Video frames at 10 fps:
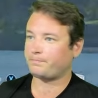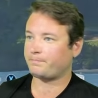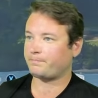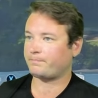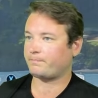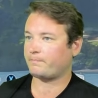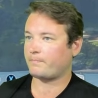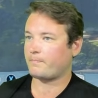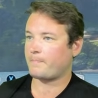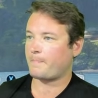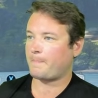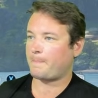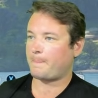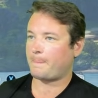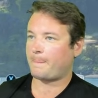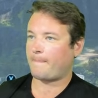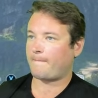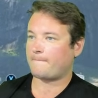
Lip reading: (silence)